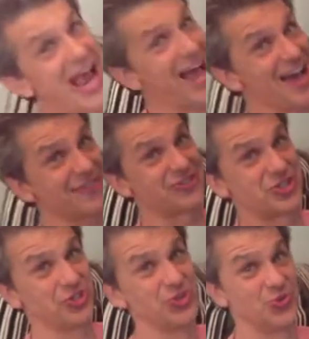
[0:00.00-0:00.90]
have
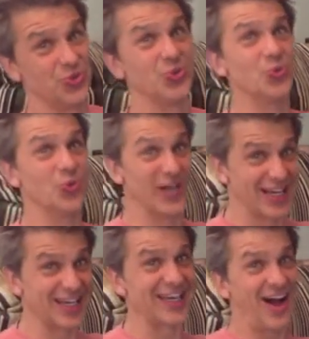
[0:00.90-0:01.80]
two
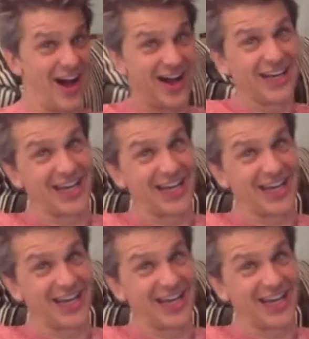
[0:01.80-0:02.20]
really hot